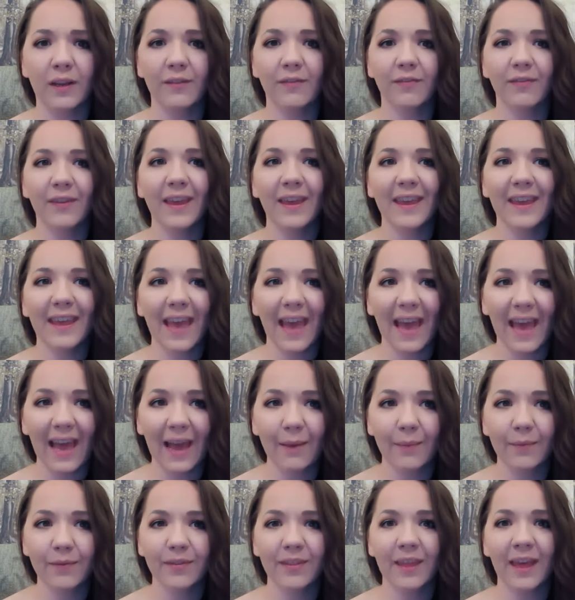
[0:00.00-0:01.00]
if they
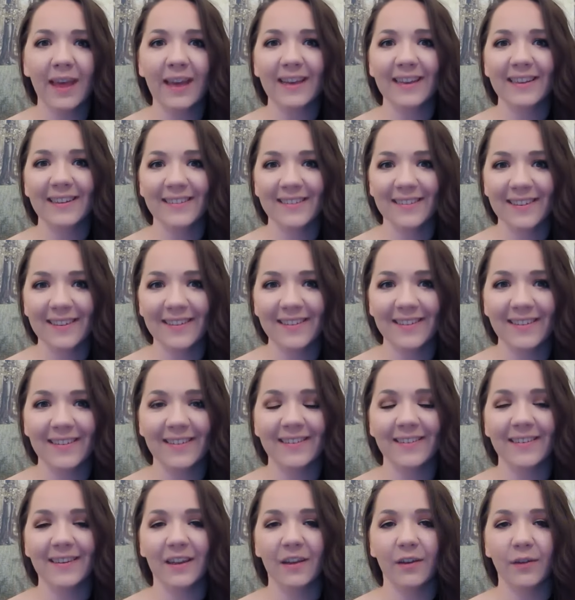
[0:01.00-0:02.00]
kept that
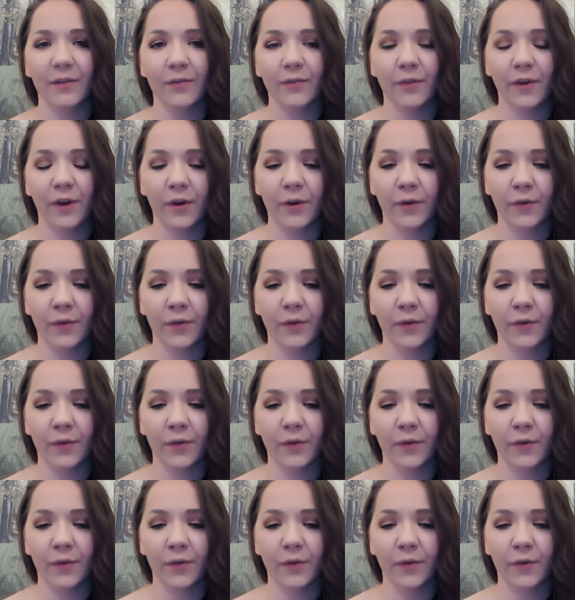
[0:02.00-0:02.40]
consistency of